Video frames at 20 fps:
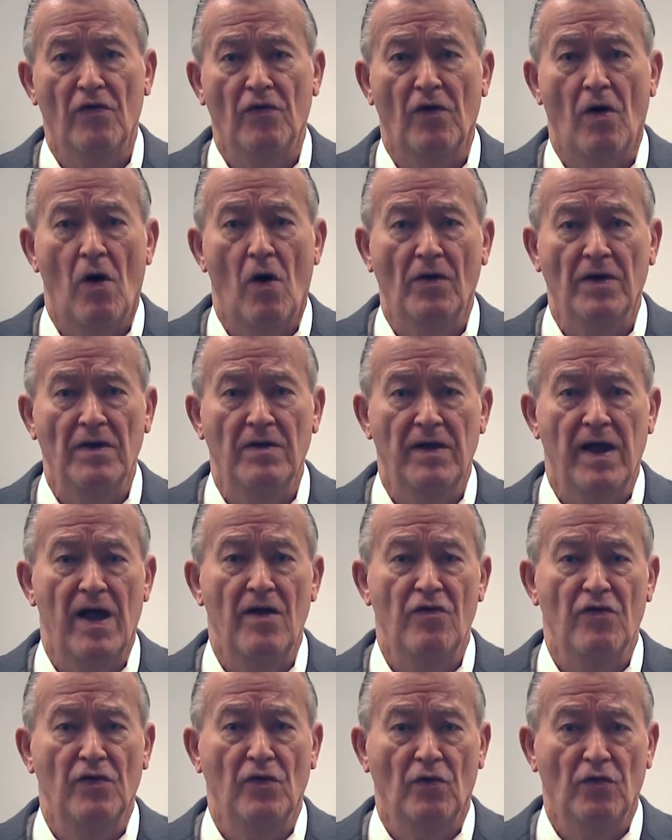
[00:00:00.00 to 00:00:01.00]
is called
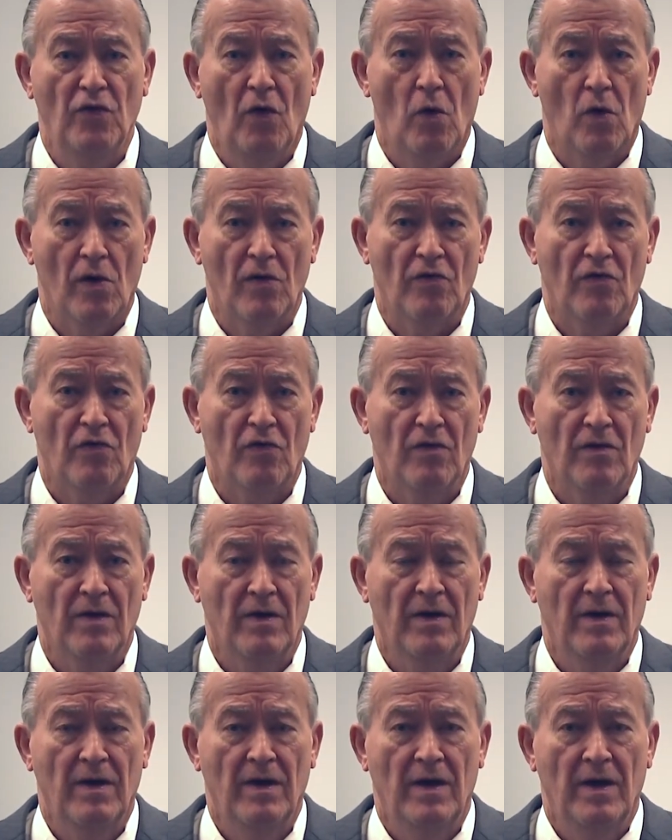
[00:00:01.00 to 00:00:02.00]
intentional torts.
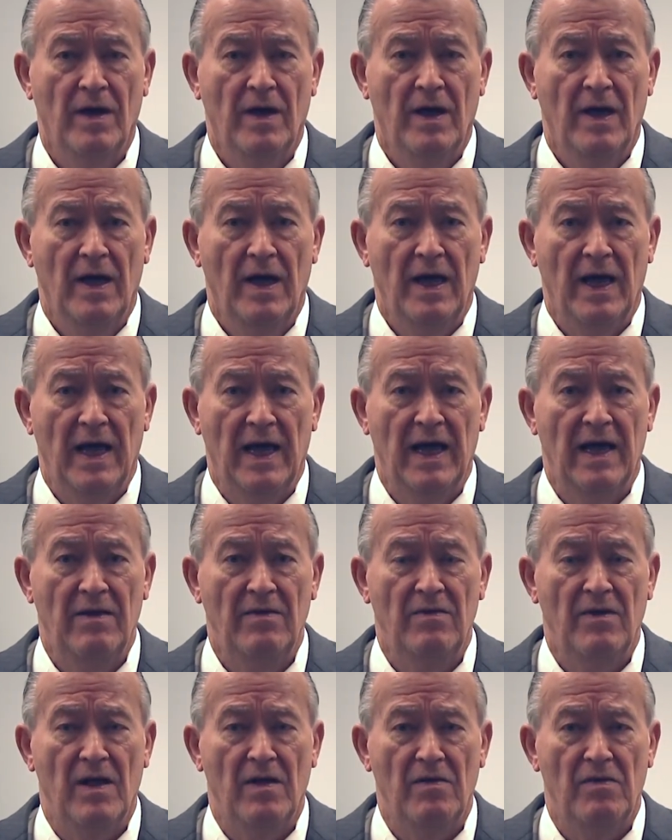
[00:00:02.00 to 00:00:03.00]

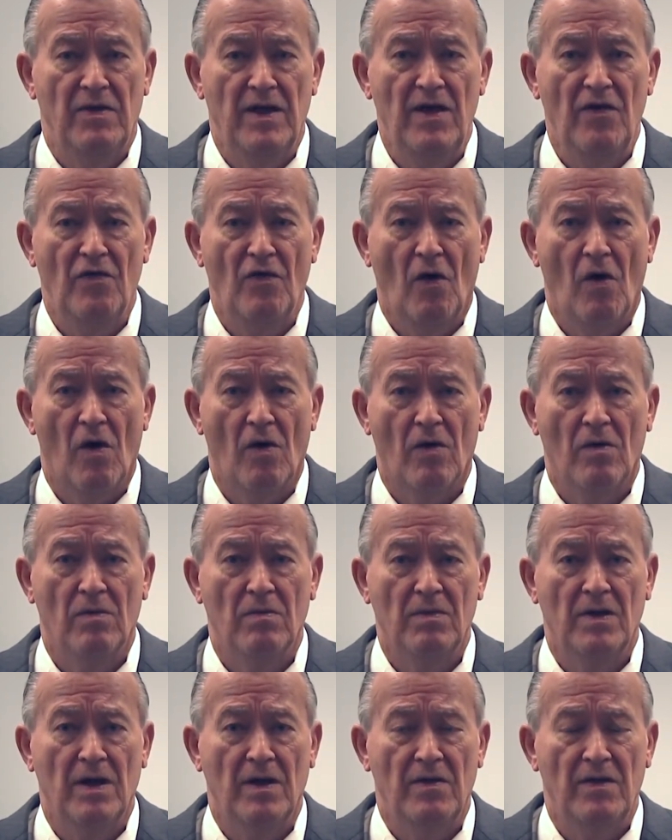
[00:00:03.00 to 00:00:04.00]
And
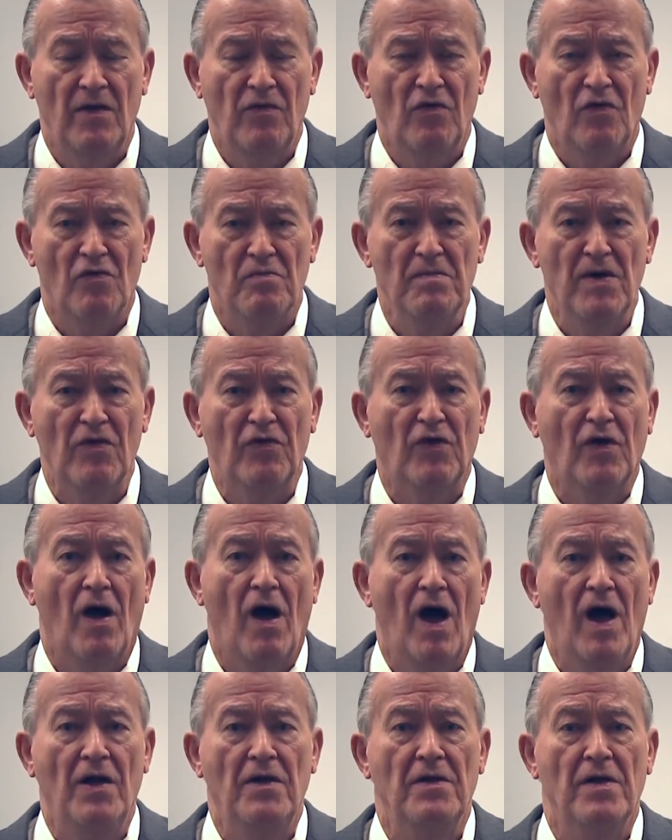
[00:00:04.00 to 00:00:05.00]
this is
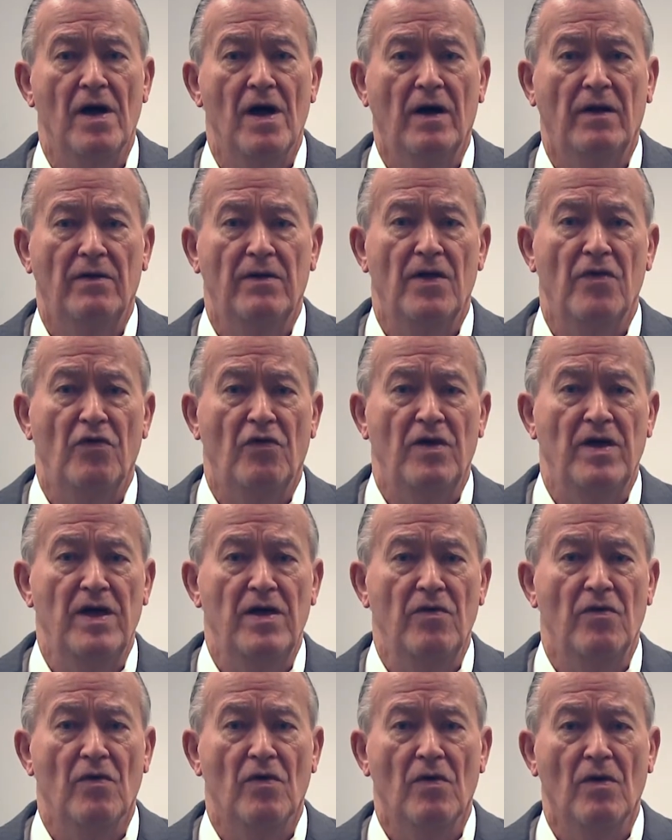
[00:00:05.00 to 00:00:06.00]
misconduct that's
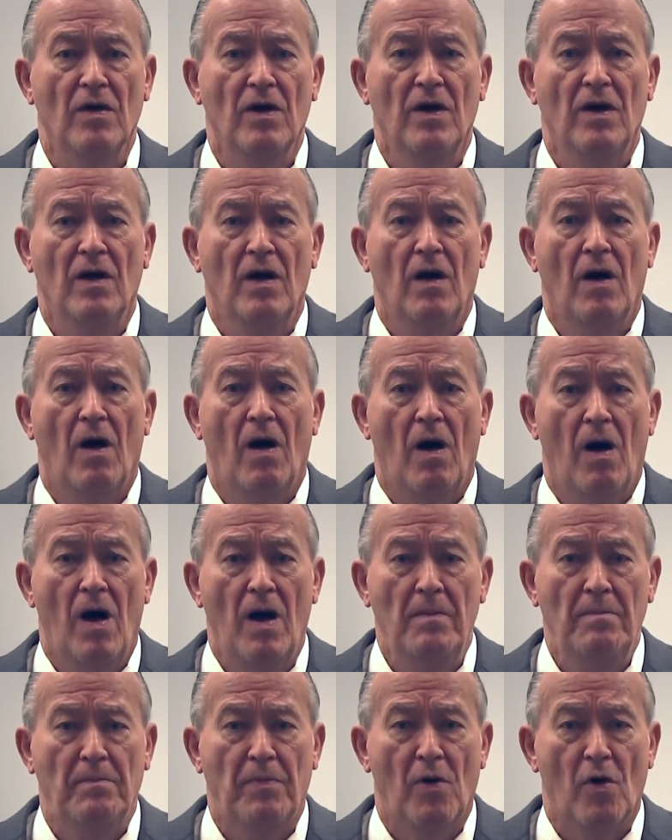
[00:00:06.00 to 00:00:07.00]
either
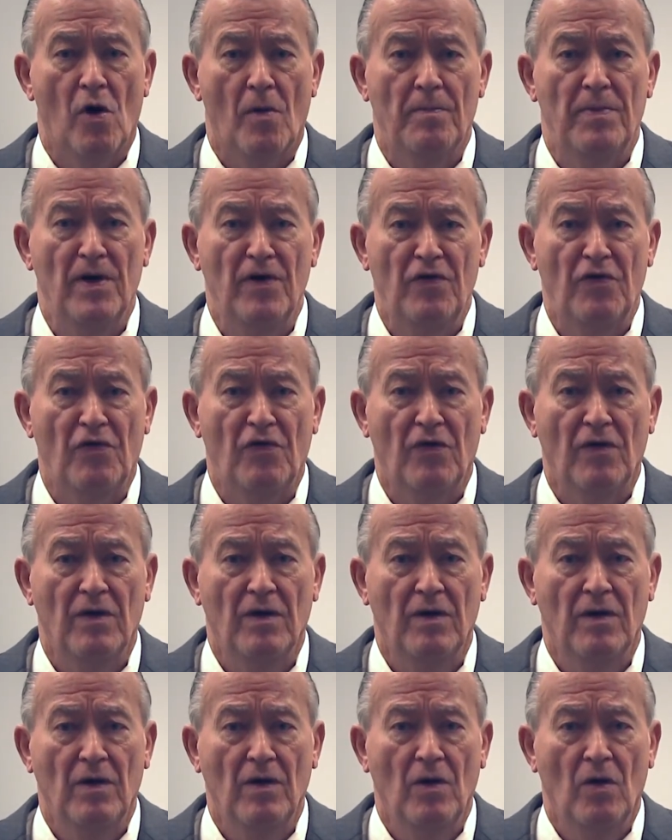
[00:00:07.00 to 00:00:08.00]
on purpose
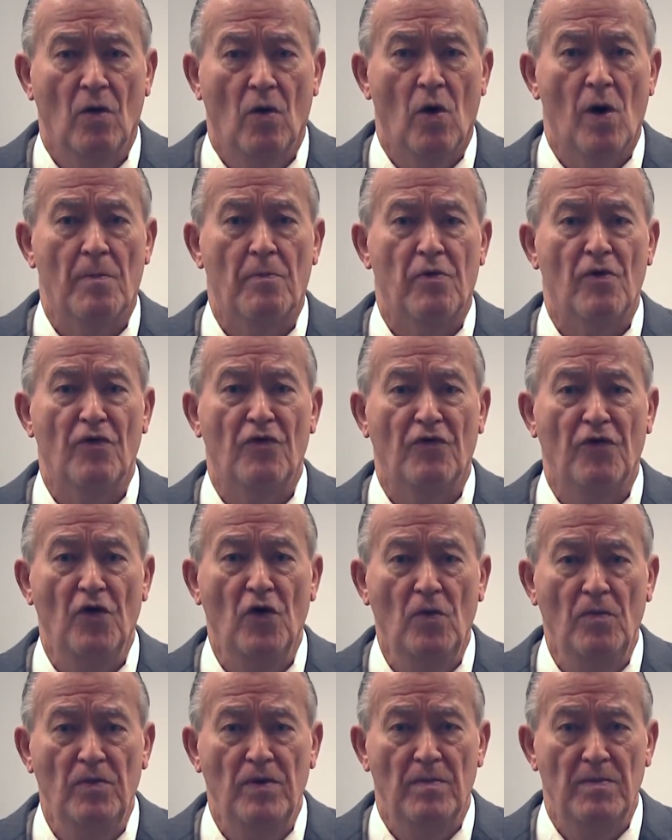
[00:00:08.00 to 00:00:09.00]
or
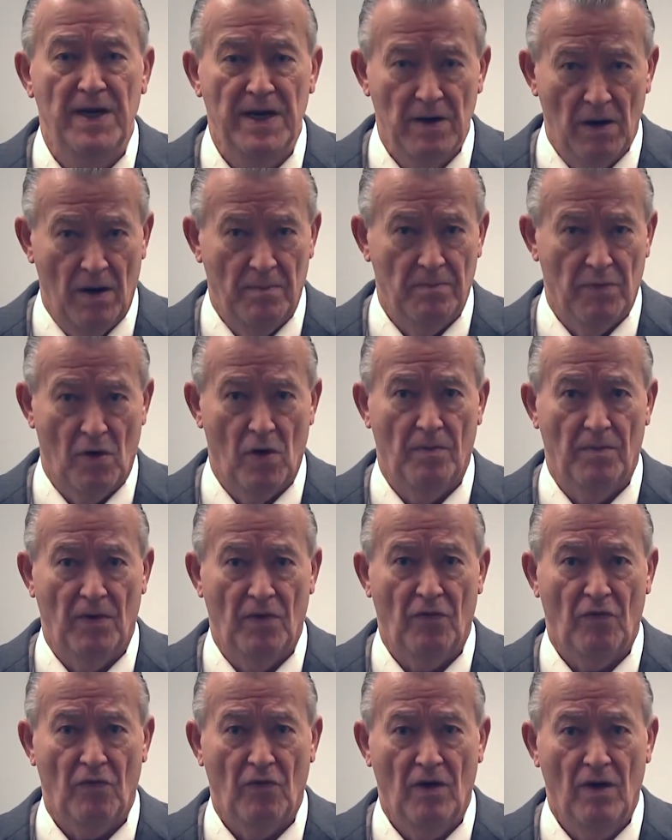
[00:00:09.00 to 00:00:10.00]
presumed to be on
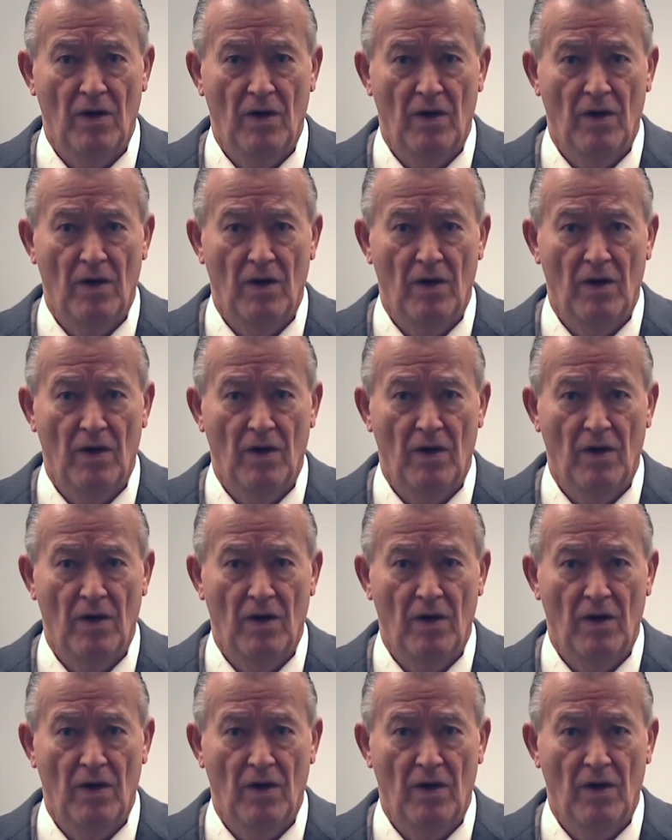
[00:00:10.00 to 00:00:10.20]
purpose.